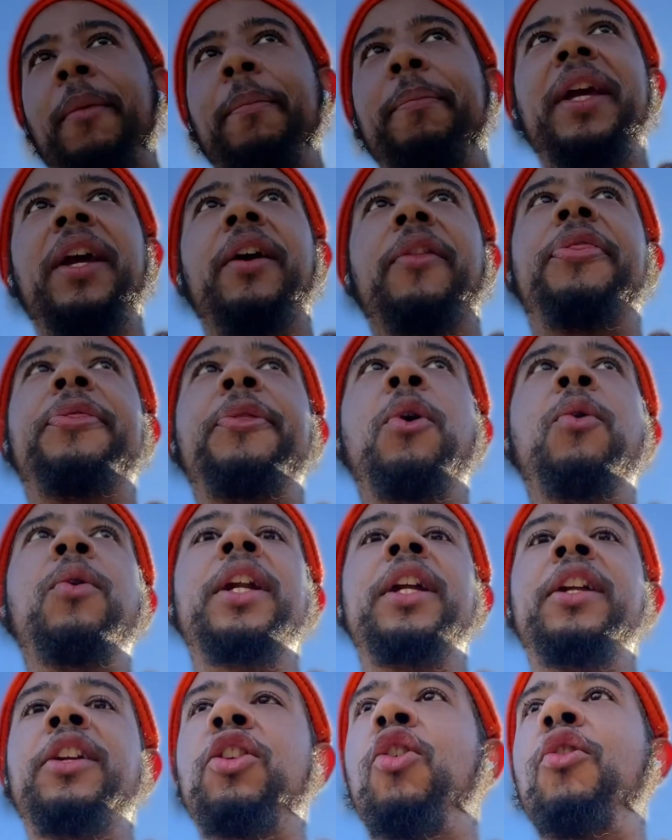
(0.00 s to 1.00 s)
want to be a
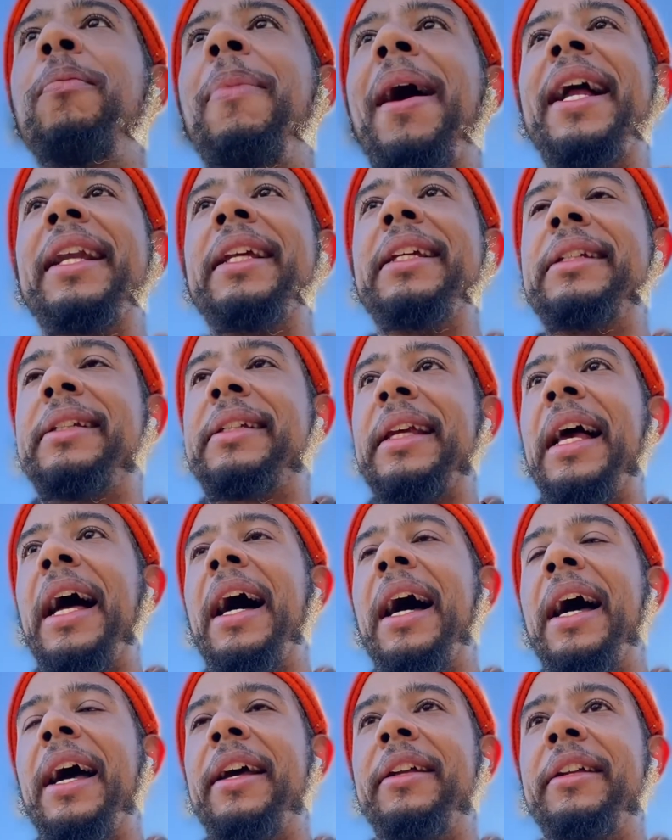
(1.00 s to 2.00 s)
thorn in nobody's
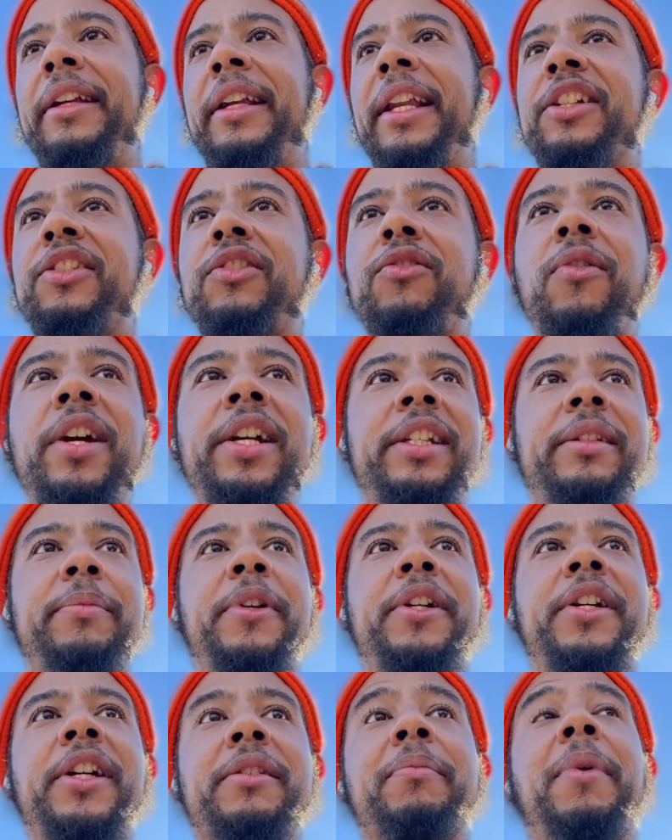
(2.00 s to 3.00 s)
side. And that's
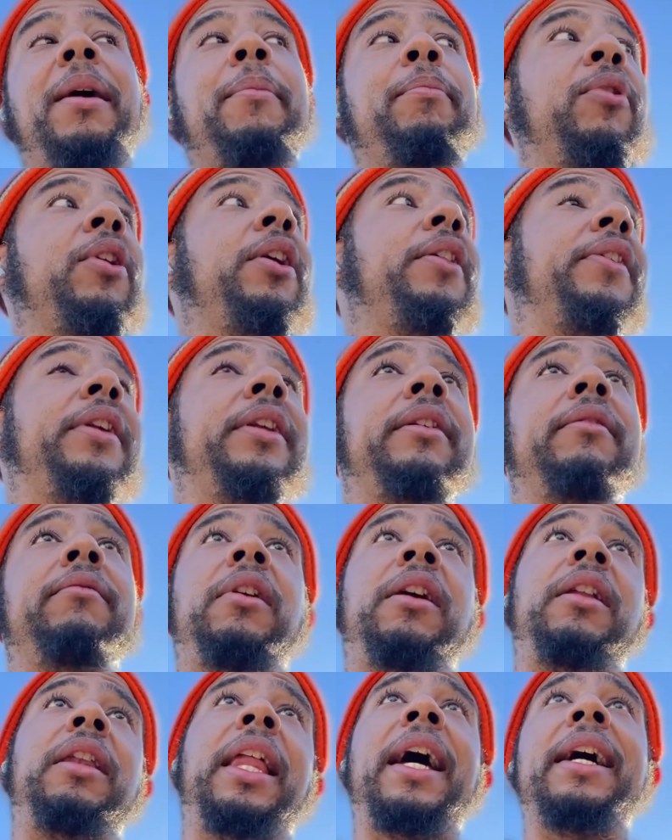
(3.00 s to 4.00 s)
crazy because my brother's
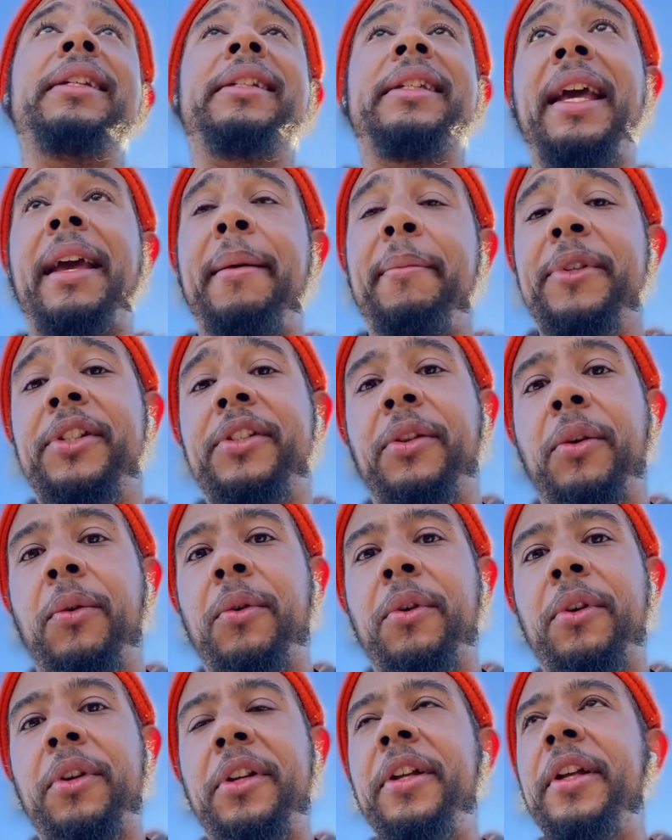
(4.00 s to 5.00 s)
last name is
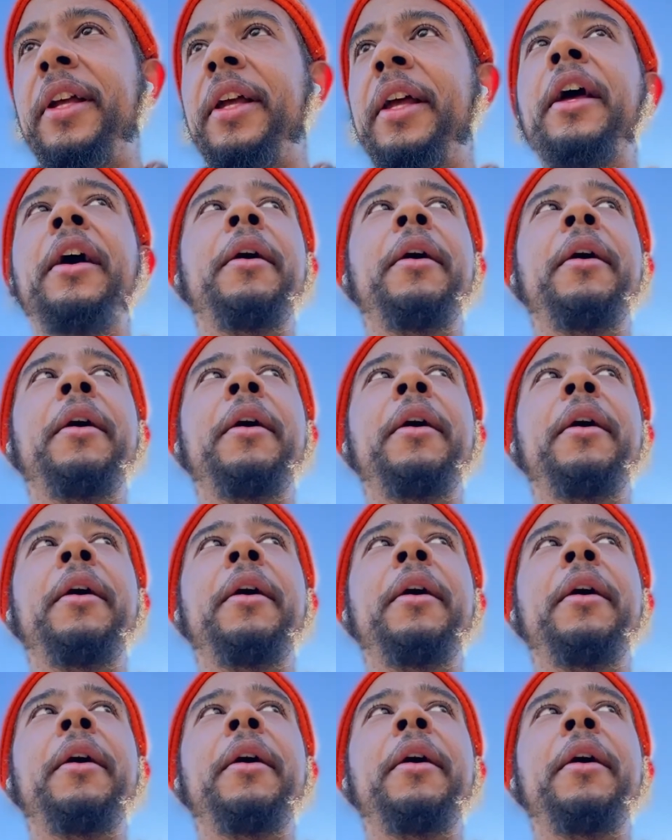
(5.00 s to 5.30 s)
Thorn.